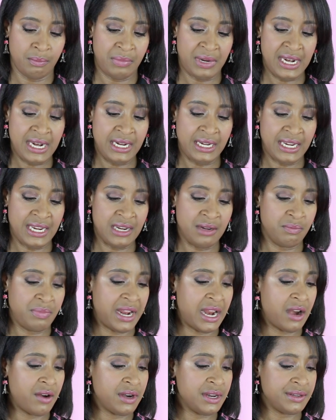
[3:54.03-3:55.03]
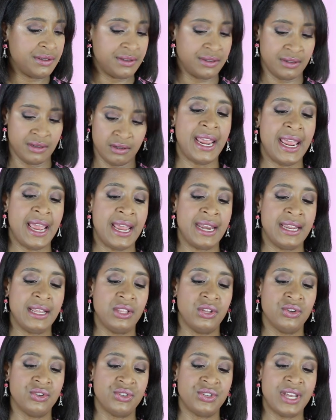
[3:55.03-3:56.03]
Pink in Paris, and
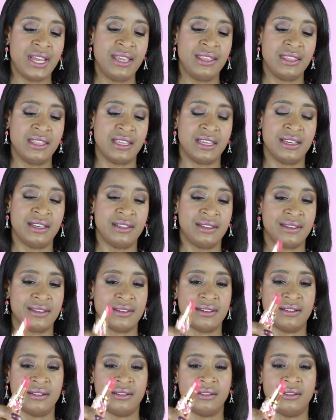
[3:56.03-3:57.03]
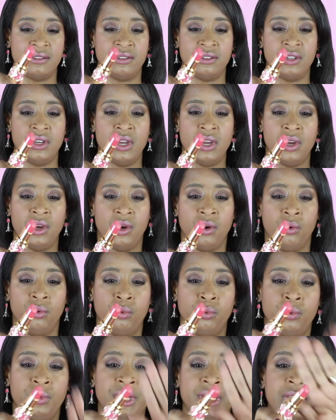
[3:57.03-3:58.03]
it looks like this.
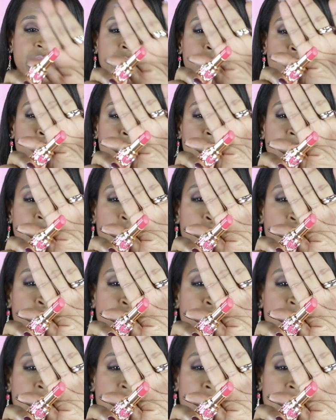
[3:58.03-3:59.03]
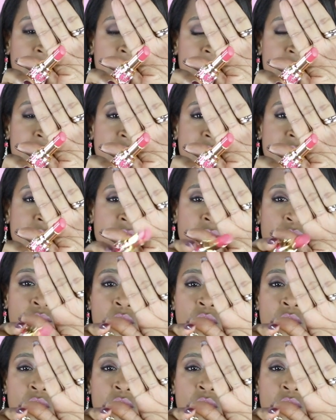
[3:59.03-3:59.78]
Really, really pretty. It's the